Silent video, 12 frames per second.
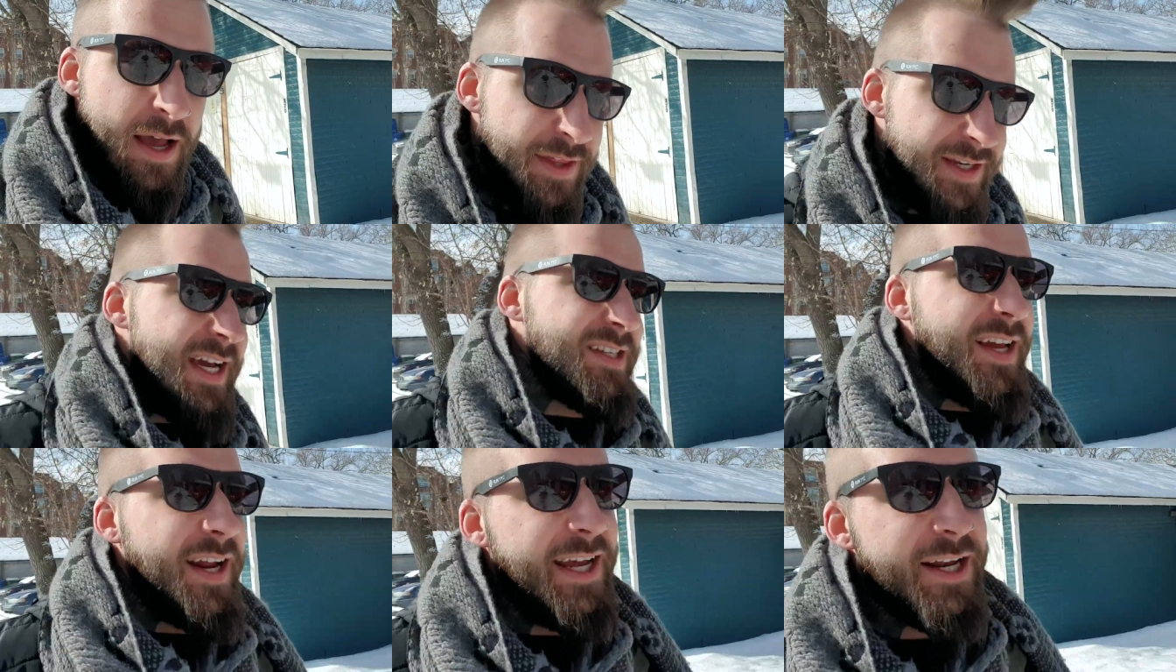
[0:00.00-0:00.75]
The days that
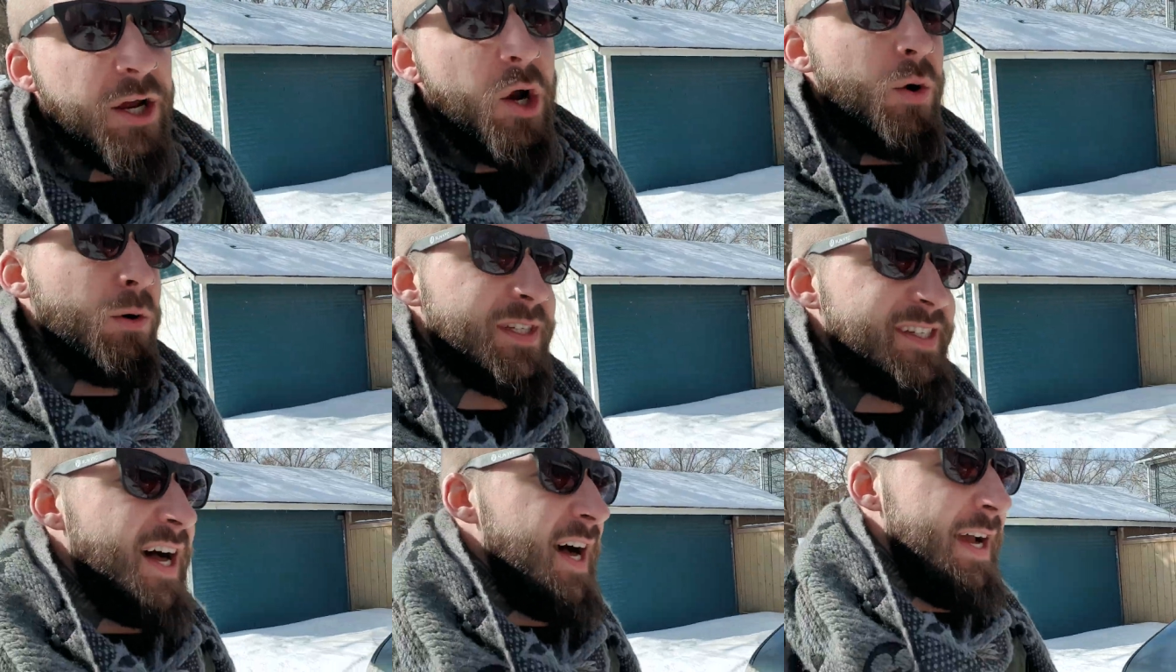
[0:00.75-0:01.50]
I get to go
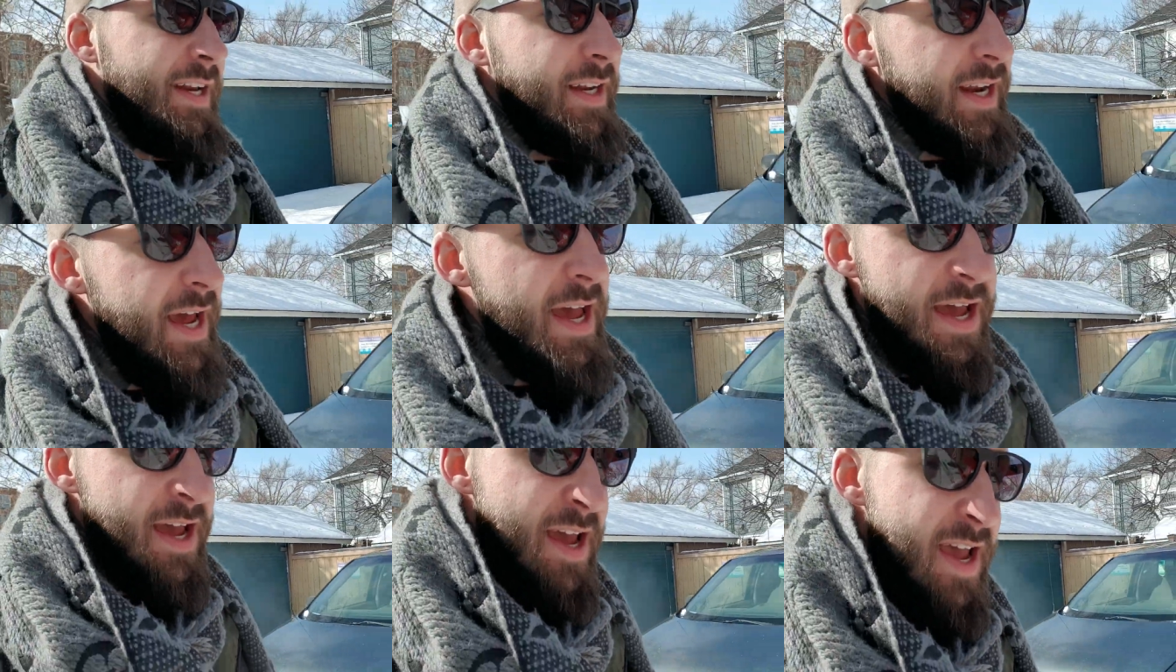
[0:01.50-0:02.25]
outside and
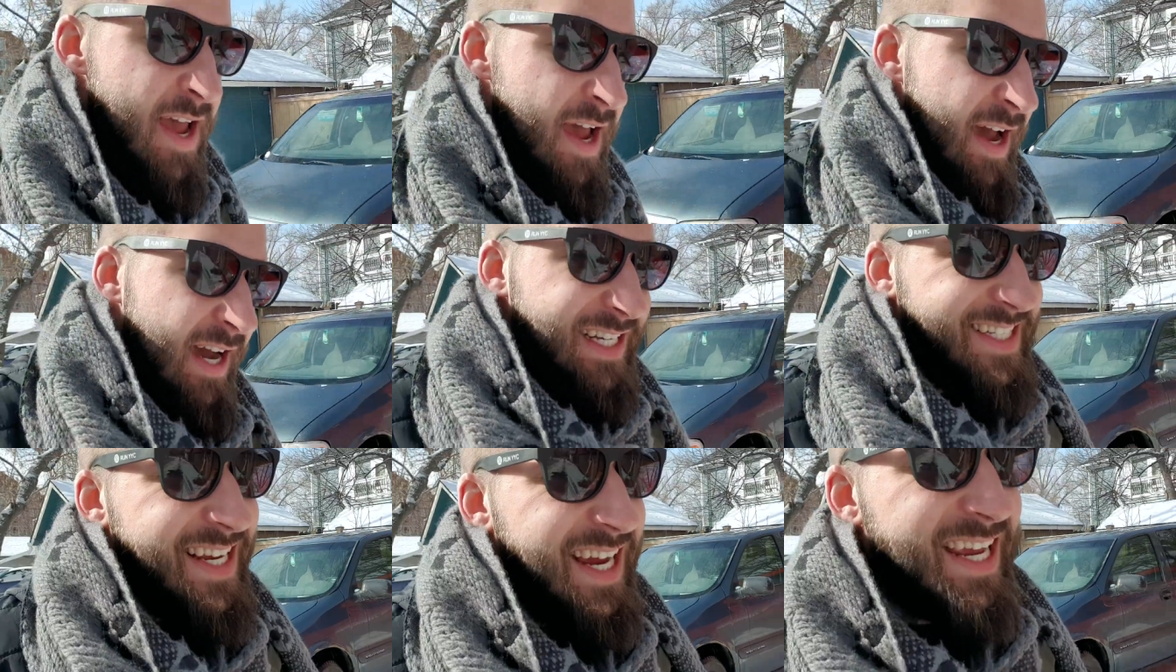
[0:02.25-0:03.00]
I
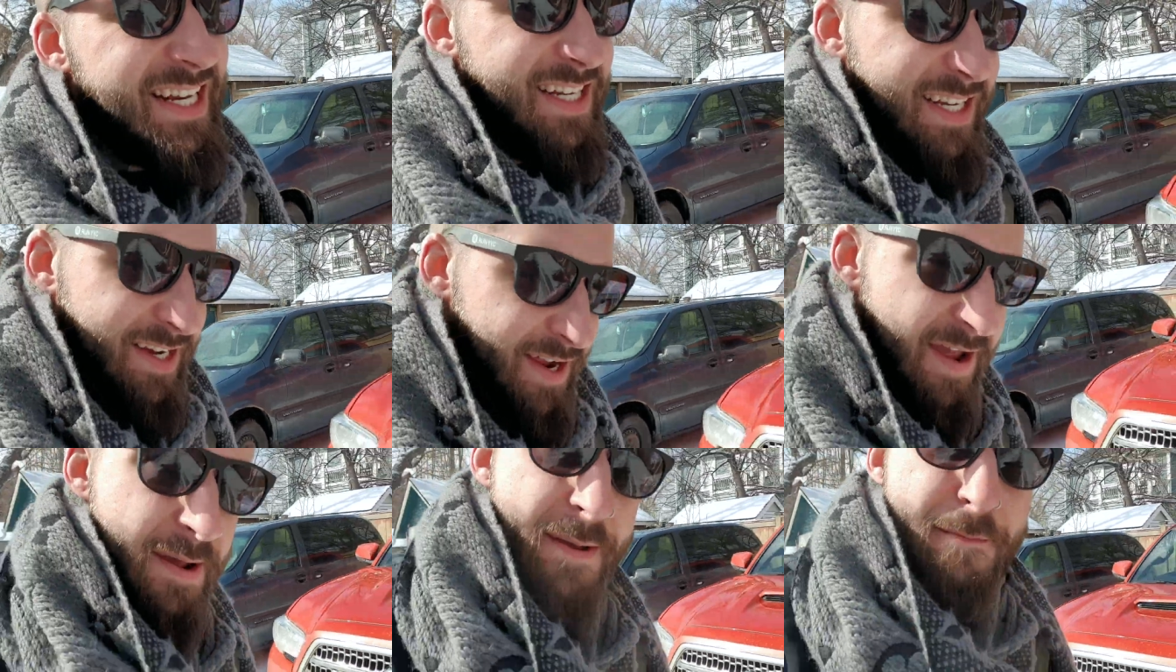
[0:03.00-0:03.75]
get to
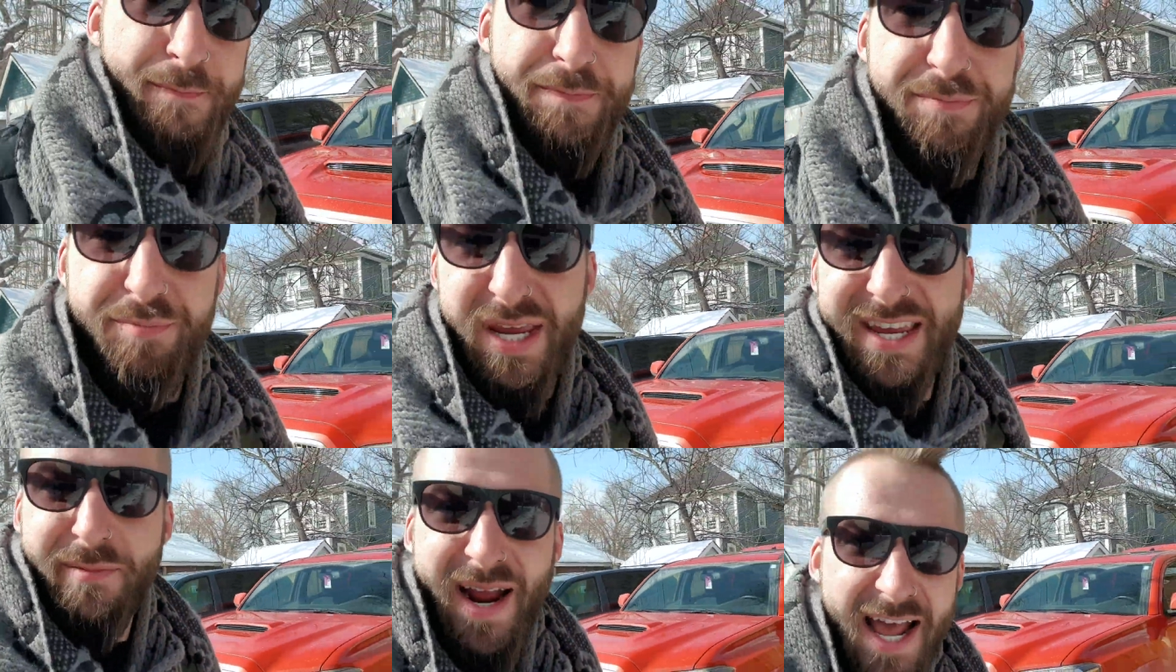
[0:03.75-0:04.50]
be
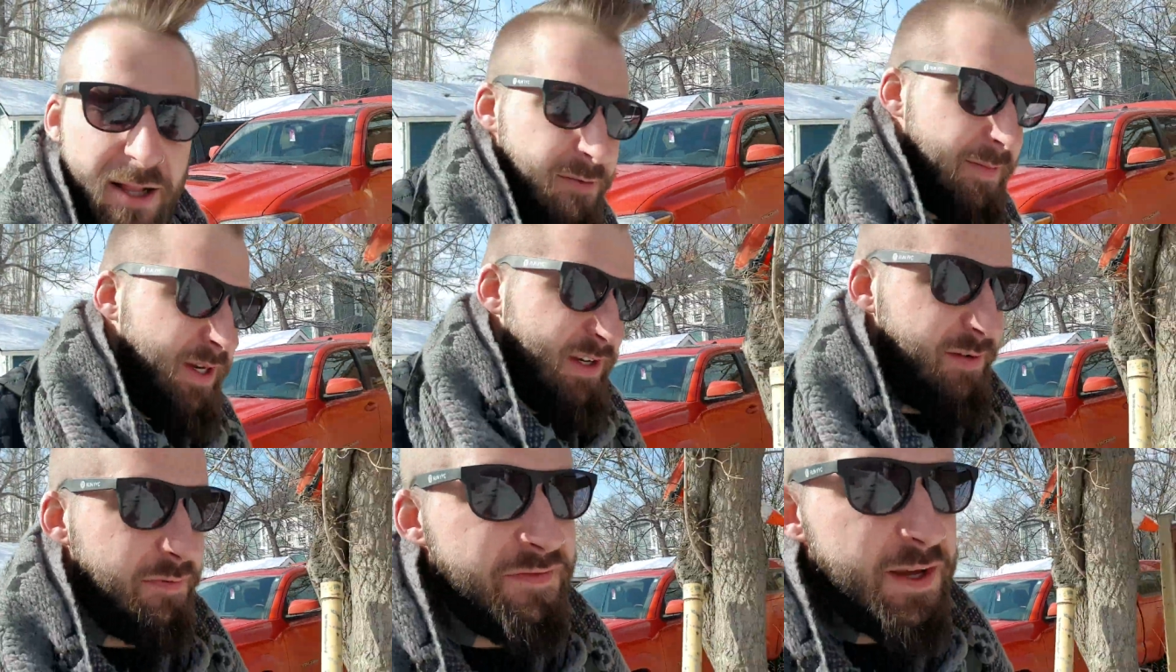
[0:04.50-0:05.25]
in my element and
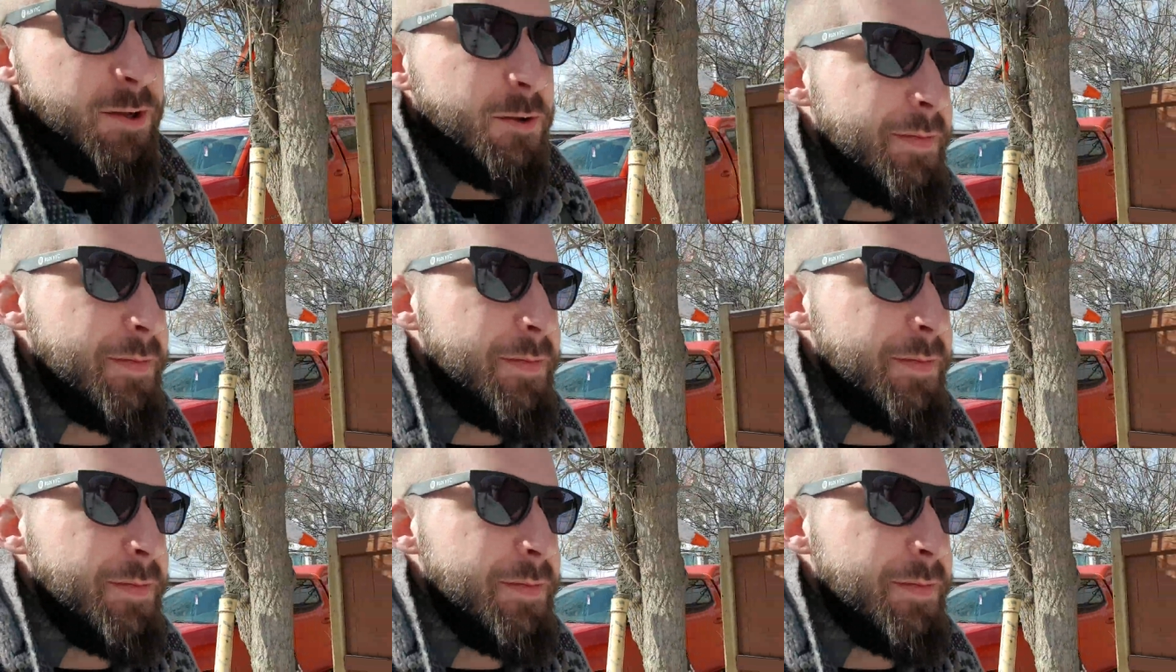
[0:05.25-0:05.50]
film